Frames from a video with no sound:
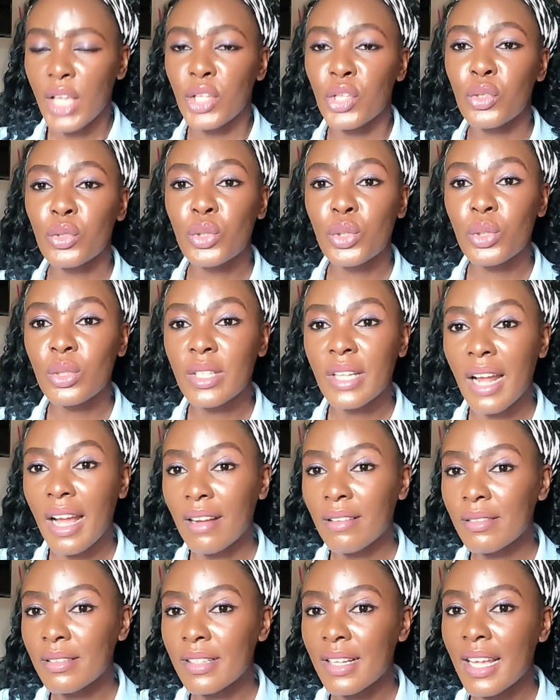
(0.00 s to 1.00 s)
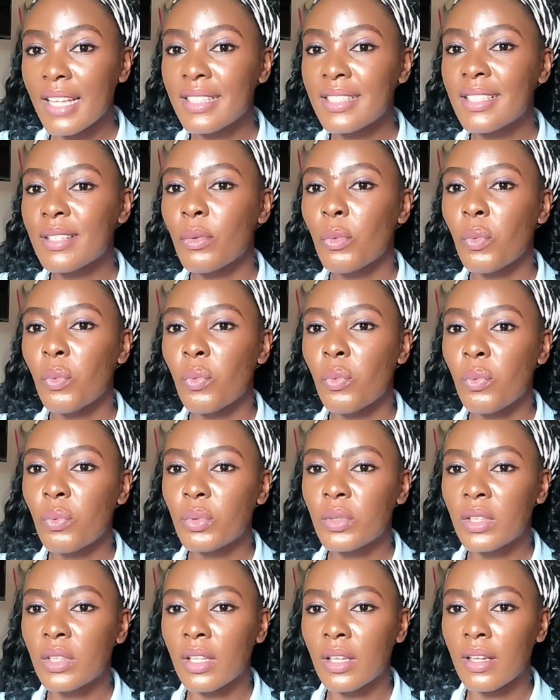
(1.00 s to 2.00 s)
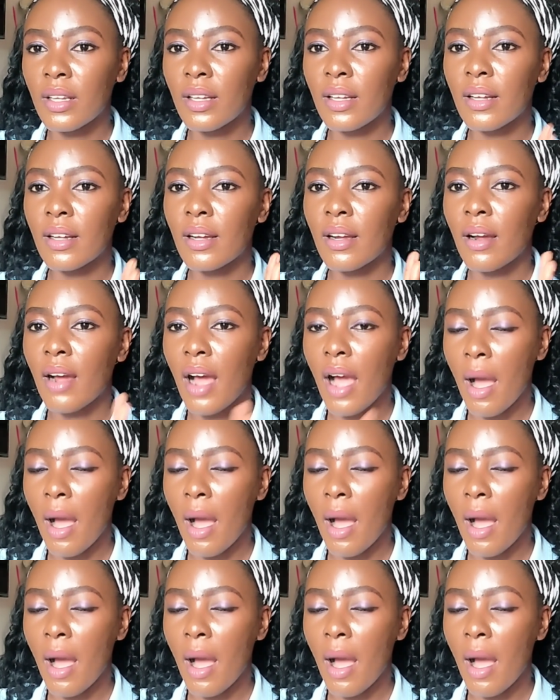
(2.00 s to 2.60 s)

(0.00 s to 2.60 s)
you should calculate the